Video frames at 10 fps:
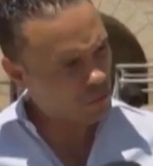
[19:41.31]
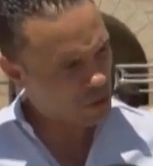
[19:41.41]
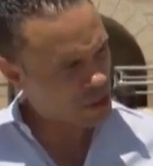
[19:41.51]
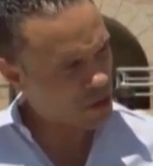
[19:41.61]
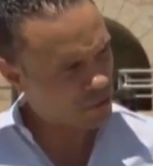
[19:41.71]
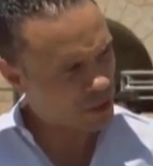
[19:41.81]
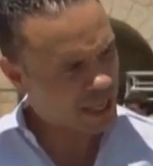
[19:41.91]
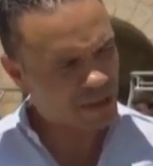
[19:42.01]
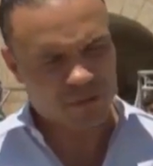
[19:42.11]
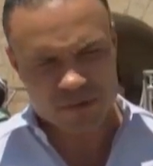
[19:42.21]
over and over
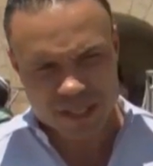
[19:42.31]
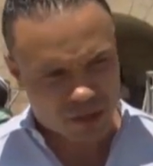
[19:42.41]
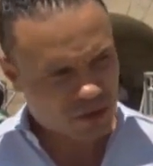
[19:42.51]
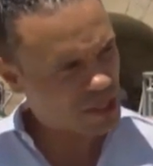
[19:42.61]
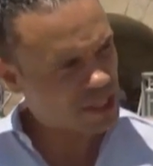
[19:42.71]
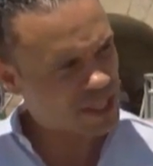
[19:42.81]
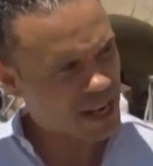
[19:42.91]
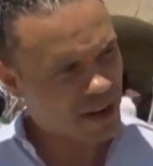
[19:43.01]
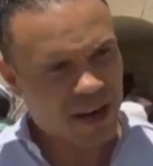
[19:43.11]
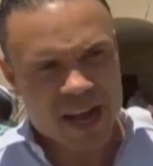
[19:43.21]
again. The research is
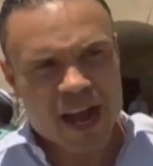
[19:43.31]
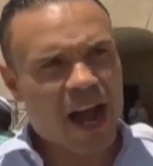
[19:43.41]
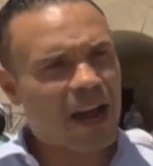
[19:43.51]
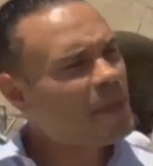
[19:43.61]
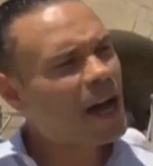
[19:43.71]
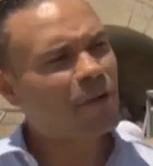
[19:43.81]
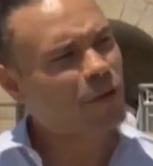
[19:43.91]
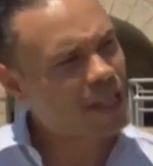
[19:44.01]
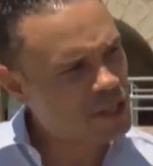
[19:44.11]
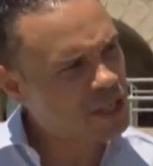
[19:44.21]
there. I'm
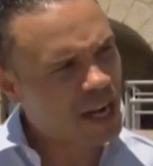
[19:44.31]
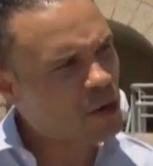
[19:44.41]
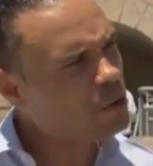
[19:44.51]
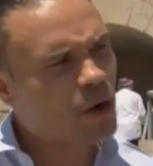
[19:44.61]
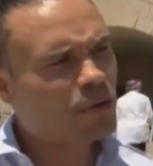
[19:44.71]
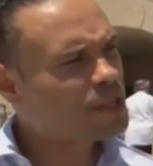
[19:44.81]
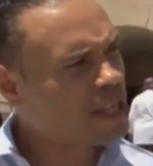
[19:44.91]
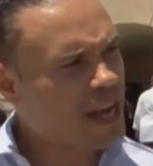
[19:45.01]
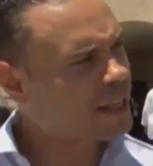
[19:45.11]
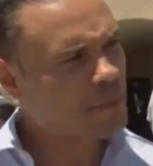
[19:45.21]
not rich. I don't own
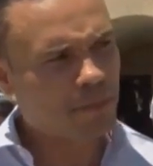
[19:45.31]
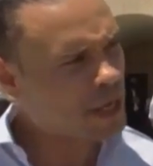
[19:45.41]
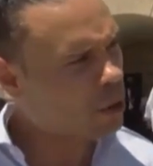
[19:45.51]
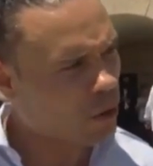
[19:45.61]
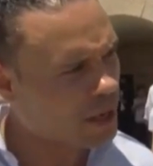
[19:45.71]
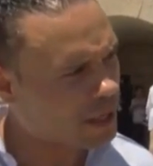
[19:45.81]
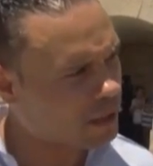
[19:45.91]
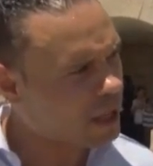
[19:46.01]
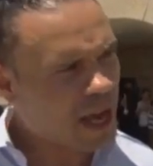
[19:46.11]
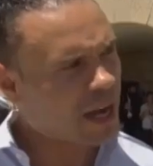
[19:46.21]
stock in big
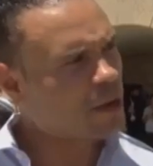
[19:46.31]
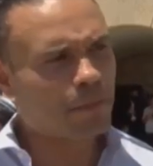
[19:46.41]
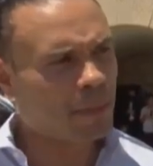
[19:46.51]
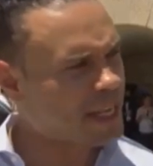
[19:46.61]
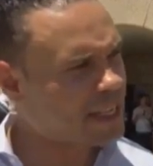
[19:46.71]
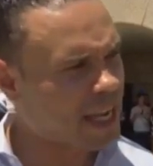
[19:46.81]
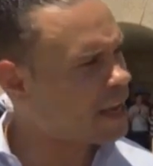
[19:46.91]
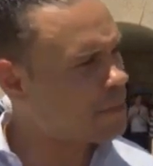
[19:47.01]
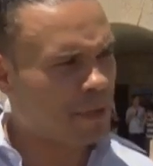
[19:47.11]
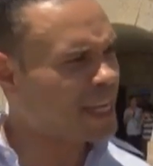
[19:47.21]
oil
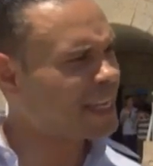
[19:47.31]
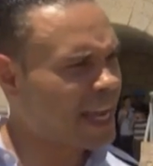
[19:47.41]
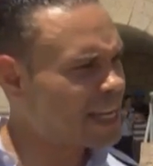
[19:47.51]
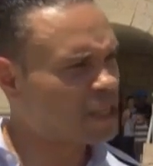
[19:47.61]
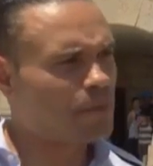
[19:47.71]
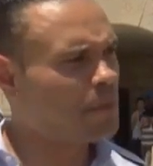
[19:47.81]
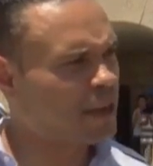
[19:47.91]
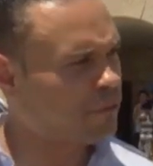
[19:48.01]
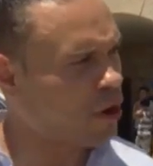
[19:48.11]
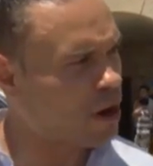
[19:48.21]
big gas and
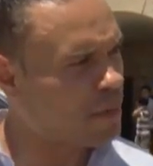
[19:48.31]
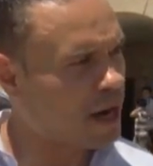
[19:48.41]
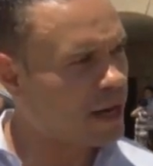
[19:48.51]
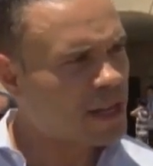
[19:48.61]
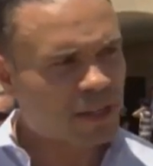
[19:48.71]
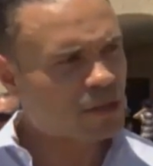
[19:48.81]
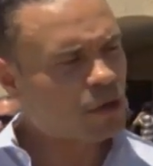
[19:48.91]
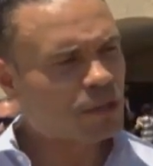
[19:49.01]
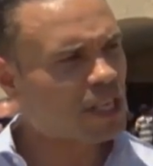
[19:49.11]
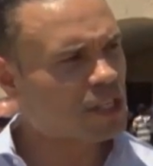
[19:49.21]
big pharma.
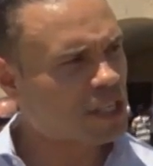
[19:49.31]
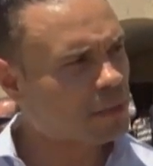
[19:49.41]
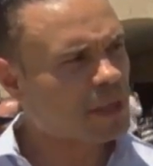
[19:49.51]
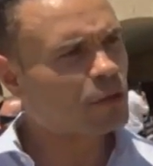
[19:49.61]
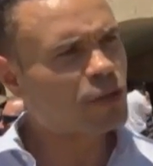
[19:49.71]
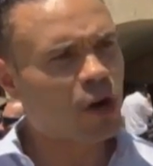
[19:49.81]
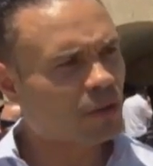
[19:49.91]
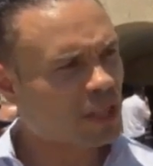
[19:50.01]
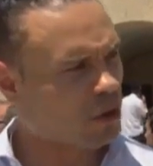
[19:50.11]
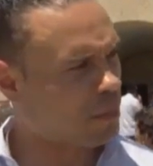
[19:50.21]
There's no such thing to me. There's
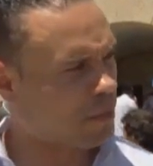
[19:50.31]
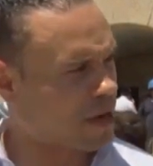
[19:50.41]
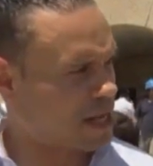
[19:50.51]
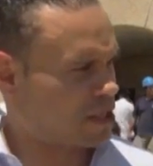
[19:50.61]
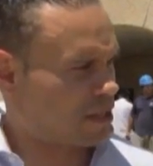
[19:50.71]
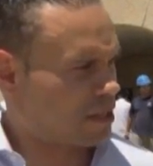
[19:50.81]
only corporations.